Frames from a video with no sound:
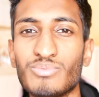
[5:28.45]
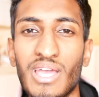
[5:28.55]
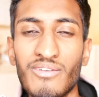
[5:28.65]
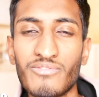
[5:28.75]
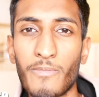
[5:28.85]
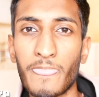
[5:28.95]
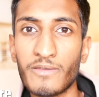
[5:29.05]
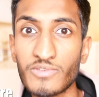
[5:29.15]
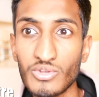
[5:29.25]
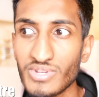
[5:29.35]
We have a
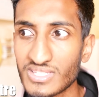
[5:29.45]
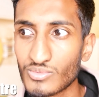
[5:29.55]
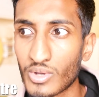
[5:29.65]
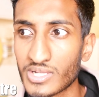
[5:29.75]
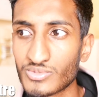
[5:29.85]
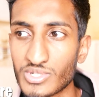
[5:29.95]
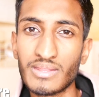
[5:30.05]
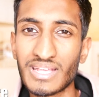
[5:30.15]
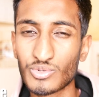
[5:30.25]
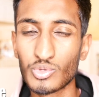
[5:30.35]
few recent ones, and
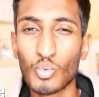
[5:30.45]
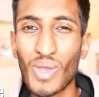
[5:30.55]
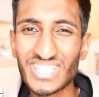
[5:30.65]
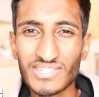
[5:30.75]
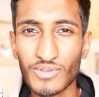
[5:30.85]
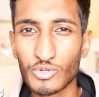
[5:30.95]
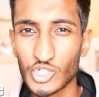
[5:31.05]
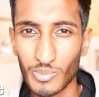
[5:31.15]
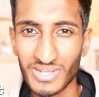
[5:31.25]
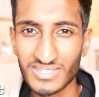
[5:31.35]
that's called the Westfield
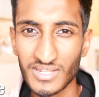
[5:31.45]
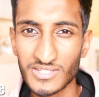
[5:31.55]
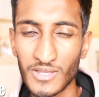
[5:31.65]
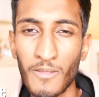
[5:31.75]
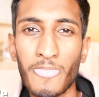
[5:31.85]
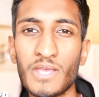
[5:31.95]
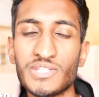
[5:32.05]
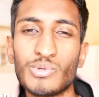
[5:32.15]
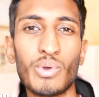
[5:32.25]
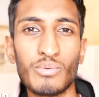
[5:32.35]
Shopping Centre.
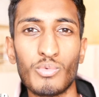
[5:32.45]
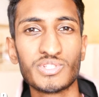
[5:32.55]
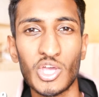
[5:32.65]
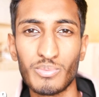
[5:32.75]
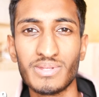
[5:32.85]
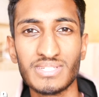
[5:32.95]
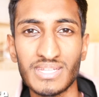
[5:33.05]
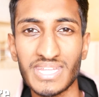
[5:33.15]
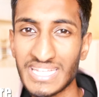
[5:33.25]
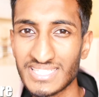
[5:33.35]
So one was opened
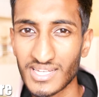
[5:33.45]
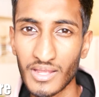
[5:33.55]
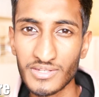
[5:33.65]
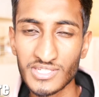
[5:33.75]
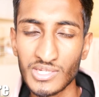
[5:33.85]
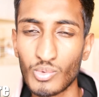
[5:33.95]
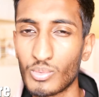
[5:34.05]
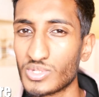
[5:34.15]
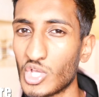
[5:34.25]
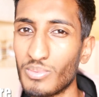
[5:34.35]
in East London, one
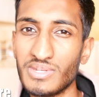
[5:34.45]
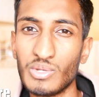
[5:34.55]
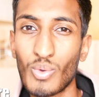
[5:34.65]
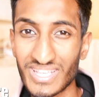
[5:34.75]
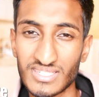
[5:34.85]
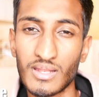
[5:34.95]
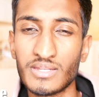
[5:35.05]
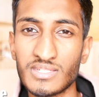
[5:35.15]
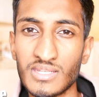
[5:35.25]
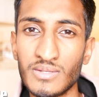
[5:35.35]
was opened in West
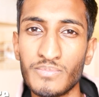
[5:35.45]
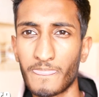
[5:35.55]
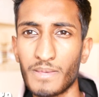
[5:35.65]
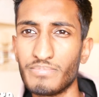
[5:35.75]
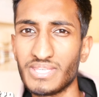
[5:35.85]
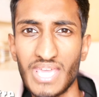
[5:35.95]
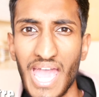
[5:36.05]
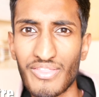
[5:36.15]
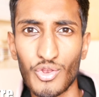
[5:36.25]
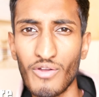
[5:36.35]
London. But
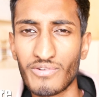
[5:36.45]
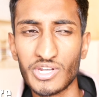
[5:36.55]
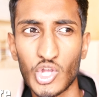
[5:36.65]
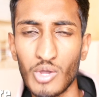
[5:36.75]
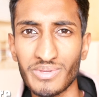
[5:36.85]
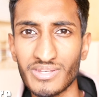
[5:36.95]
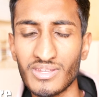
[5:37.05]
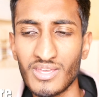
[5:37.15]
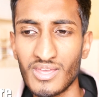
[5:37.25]
yeah, they're not very common.